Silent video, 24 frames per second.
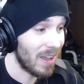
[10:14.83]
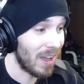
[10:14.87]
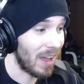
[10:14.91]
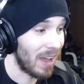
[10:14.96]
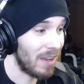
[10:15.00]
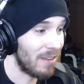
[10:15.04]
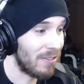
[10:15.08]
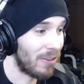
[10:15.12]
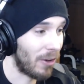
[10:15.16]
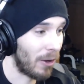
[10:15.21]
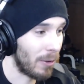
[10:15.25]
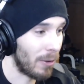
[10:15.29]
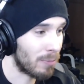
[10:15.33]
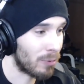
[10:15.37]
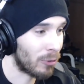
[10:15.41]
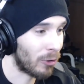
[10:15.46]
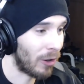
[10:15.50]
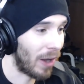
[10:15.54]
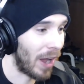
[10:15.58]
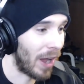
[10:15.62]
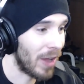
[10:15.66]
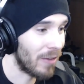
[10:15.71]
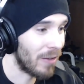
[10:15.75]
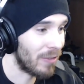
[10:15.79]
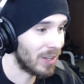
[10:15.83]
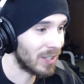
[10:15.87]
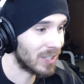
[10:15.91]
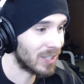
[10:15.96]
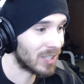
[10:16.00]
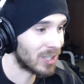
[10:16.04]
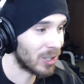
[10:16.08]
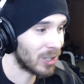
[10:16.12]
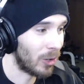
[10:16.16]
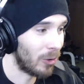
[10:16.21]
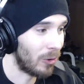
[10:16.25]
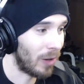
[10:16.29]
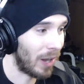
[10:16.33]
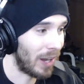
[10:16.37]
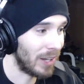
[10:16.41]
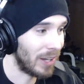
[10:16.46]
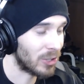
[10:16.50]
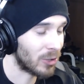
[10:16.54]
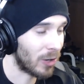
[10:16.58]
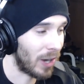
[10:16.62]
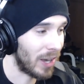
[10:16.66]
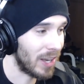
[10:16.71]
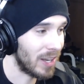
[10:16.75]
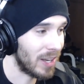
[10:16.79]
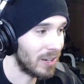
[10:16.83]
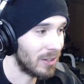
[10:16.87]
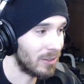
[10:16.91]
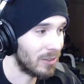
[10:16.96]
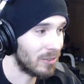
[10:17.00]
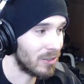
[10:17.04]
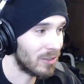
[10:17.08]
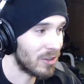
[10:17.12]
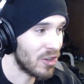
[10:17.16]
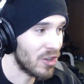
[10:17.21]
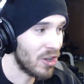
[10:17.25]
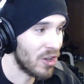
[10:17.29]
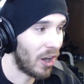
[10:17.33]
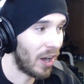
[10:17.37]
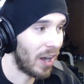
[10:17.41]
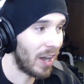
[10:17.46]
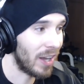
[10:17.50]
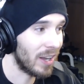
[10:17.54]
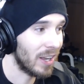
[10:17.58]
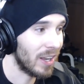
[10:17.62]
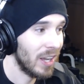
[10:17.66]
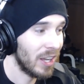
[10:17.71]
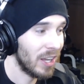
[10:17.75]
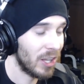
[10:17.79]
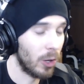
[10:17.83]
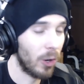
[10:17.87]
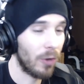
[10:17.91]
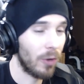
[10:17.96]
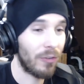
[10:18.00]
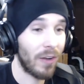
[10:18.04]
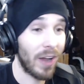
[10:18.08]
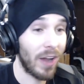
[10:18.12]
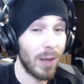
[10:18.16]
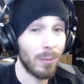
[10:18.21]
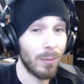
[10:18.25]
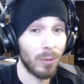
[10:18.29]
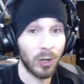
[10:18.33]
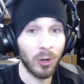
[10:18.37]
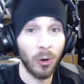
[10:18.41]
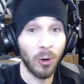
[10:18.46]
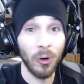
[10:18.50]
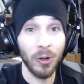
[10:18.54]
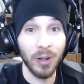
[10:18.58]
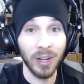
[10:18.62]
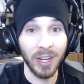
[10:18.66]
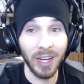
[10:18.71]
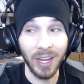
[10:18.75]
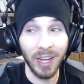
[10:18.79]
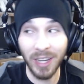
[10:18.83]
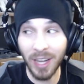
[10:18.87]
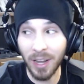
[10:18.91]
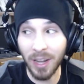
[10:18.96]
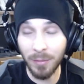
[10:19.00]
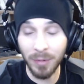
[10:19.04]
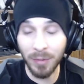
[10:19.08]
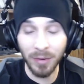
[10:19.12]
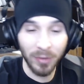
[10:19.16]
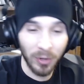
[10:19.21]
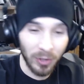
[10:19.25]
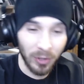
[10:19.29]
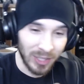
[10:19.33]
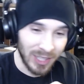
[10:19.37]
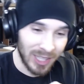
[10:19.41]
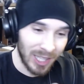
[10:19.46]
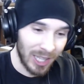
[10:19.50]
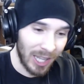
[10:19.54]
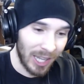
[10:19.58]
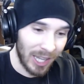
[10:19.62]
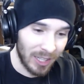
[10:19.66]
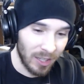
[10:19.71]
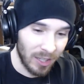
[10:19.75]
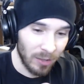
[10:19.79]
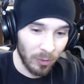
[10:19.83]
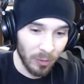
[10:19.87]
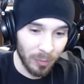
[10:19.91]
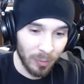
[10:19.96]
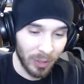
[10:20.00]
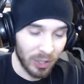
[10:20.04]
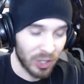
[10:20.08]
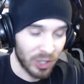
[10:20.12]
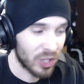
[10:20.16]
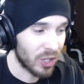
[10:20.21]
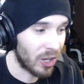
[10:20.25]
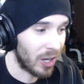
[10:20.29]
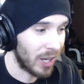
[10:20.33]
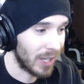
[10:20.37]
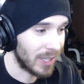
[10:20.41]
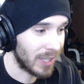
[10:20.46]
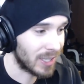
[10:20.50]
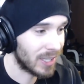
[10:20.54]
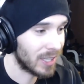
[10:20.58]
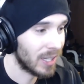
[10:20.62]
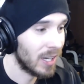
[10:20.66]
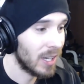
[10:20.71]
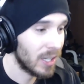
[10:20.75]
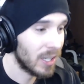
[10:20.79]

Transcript: and very private, so I try to not, you know, if I am recording, I gotta be very selective with my shots.